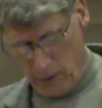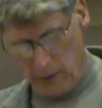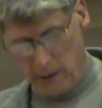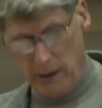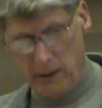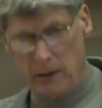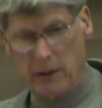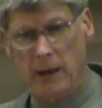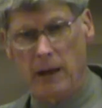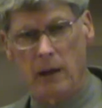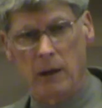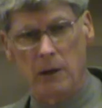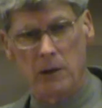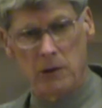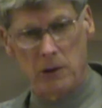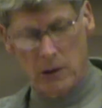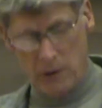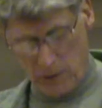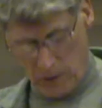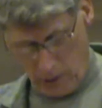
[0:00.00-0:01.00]
with the
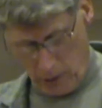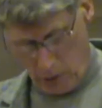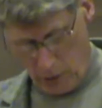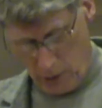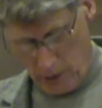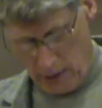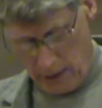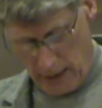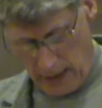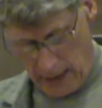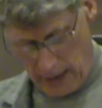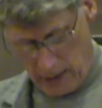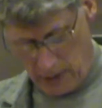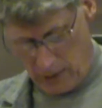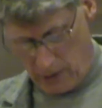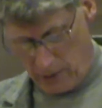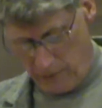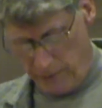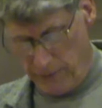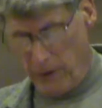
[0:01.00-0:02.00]
intelligence and good
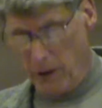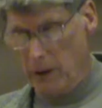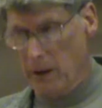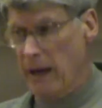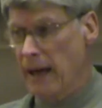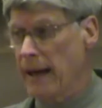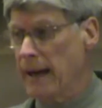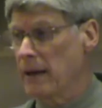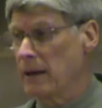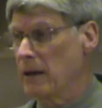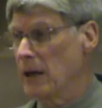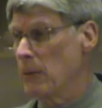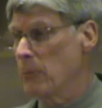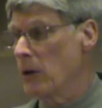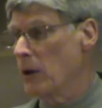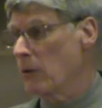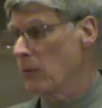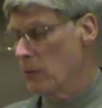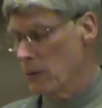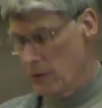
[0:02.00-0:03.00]
taste to fund
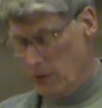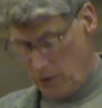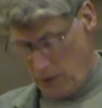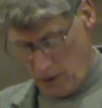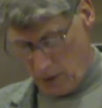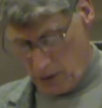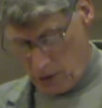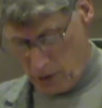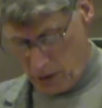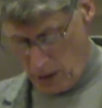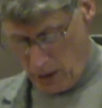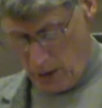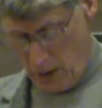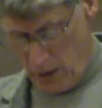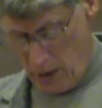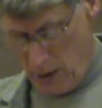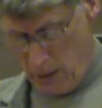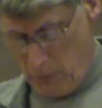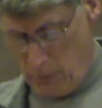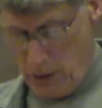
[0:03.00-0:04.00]
academic research
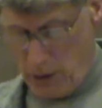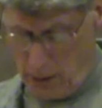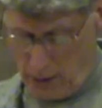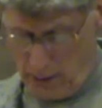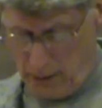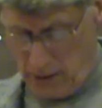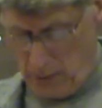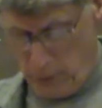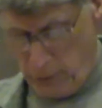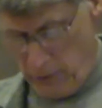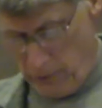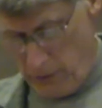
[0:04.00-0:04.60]
because it